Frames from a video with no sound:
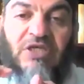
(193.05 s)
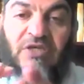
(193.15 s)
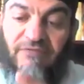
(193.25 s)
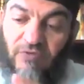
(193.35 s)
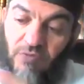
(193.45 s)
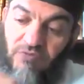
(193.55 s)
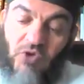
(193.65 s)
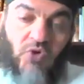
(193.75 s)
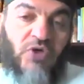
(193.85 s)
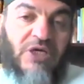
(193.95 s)
from
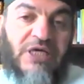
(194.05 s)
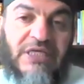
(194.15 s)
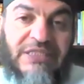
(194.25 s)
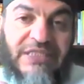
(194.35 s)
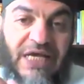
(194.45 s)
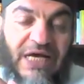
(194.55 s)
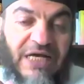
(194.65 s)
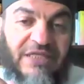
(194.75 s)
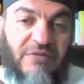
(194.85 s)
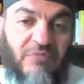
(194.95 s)
your
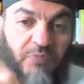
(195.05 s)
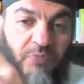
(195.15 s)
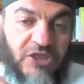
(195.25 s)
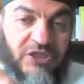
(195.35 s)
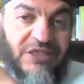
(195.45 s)
zakatable pot,